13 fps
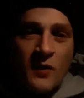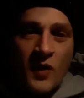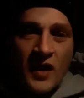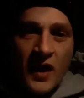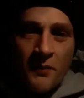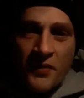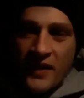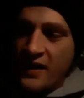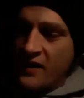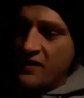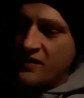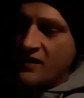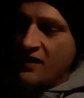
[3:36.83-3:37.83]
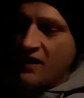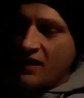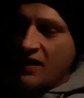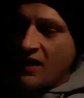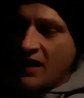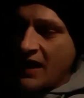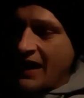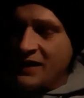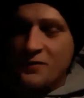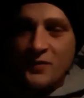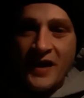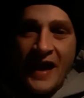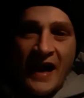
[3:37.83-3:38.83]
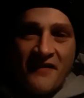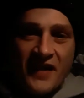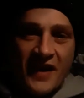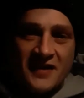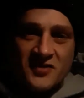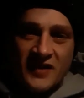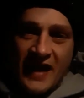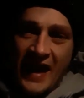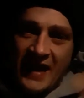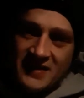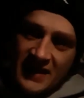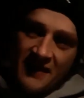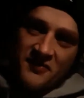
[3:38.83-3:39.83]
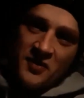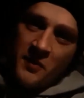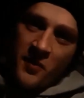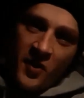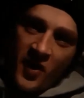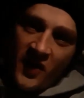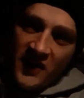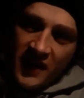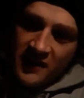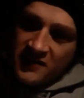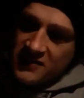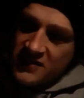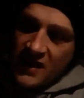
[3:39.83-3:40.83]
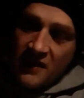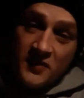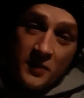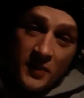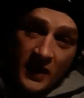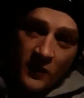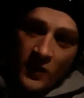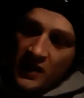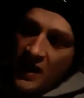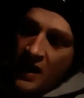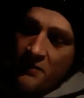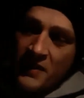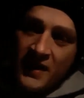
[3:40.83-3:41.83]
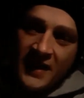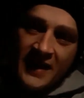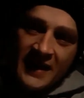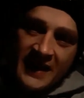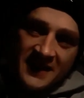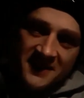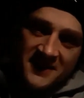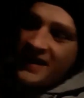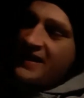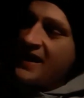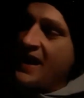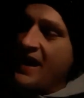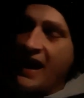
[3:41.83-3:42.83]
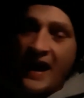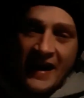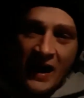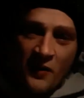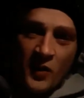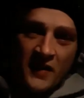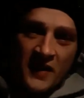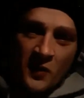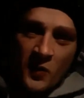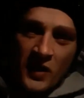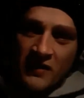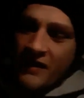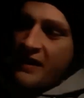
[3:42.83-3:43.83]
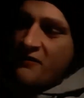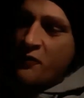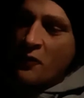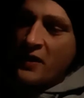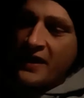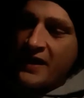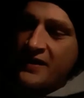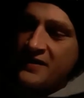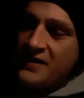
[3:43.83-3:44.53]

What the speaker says: one up there. I didn't really have the extra cash after I bought all the other stuff to pick one up. He said, I got one that'll work great for you.